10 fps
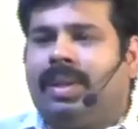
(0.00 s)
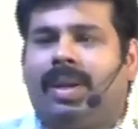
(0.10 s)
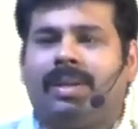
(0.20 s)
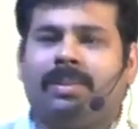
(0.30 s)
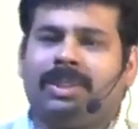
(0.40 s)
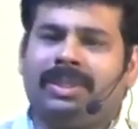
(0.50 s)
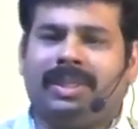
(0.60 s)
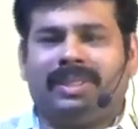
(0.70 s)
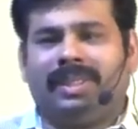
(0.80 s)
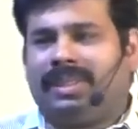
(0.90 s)
Automation
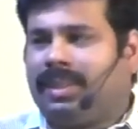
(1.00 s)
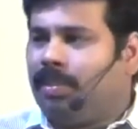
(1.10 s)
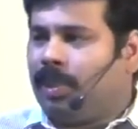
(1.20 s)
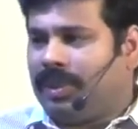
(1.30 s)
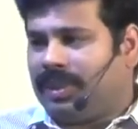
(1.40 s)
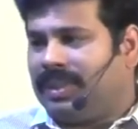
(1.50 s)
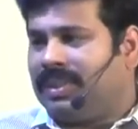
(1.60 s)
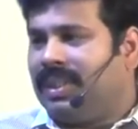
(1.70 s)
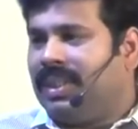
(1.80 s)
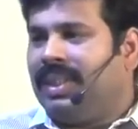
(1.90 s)
testing is a
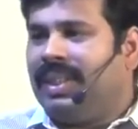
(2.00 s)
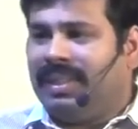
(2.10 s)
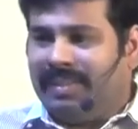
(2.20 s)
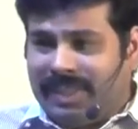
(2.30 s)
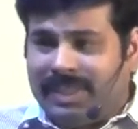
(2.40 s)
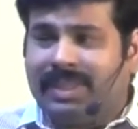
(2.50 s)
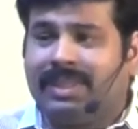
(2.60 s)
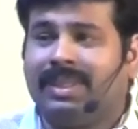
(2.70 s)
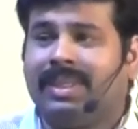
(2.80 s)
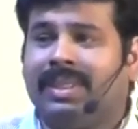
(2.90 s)
process in which
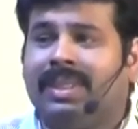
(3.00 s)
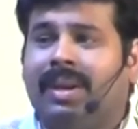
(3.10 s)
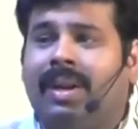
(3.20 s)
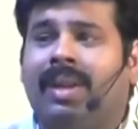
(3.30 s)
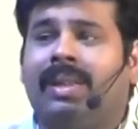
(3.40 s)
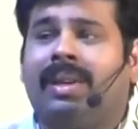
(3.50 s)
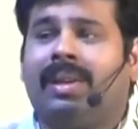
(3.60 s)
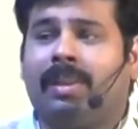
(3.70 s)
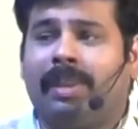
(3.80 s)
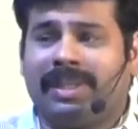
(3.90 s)
all the
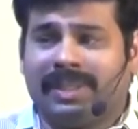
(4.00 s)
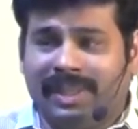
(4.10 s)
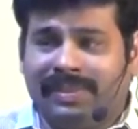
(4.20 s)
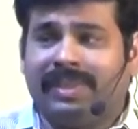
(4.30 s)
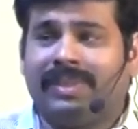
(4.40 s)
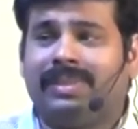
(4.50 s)
drawbacks of